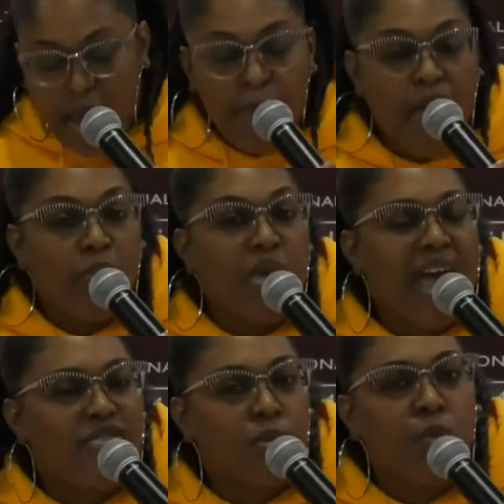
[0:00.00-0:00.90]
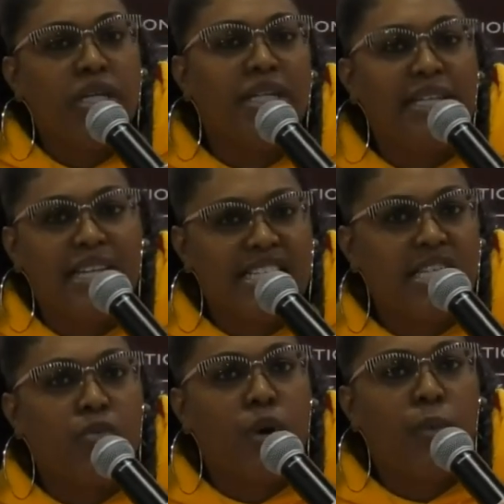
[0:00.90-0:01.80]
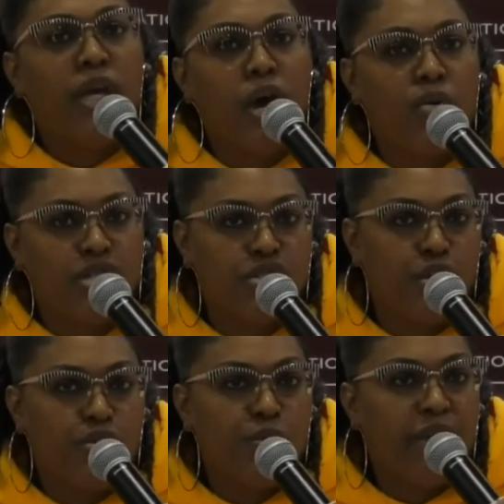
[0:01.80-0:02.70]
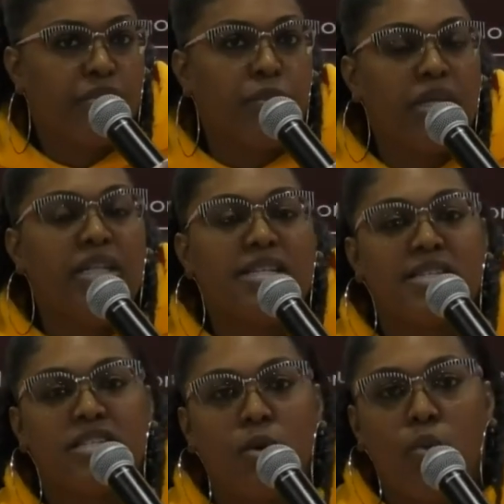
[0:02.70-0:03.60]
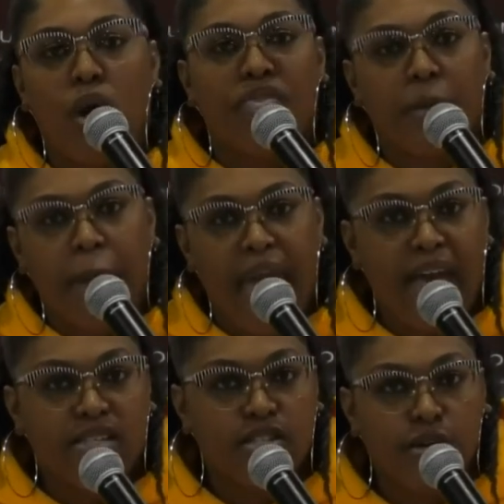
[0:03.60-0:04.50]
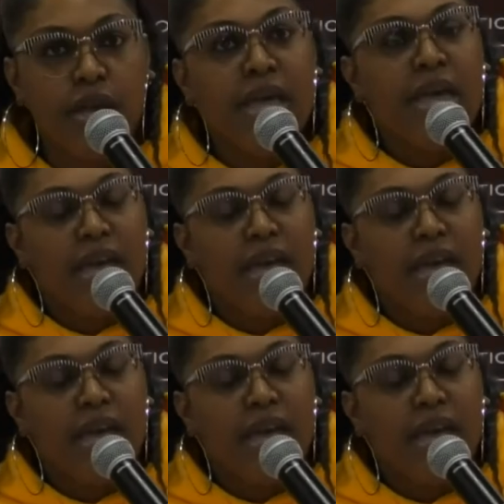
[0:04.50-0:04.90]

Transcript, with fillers: Amen. And we have to really listen when we go to church. We have to really listen to what the pastor